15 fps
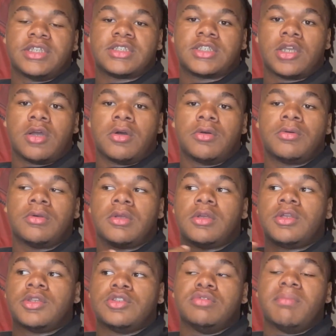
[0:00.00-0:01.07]
So
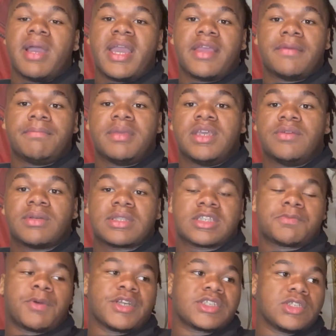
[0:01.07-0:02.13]
you may be with this
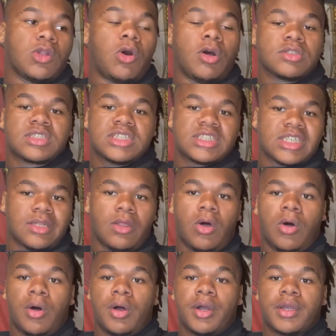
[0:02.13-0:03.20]
person all season
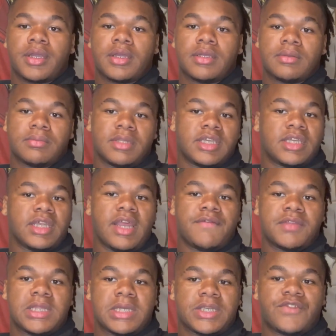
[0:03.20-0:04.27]
long, thinking
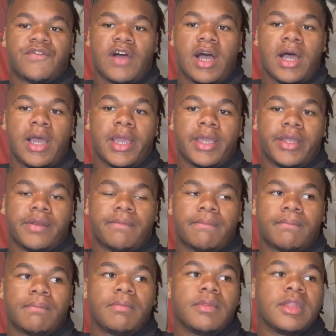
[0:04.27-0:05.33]
everything's fine,
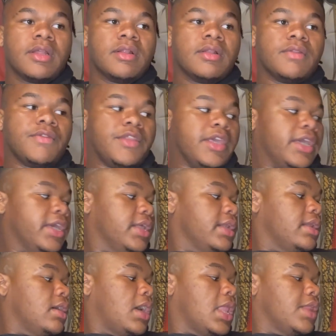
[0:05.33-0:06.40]

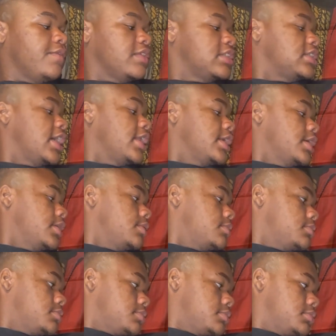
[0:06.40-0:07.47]
then all of a sudden
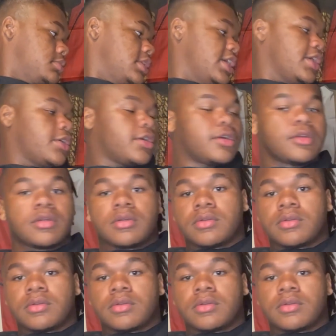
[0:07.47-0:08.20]
they're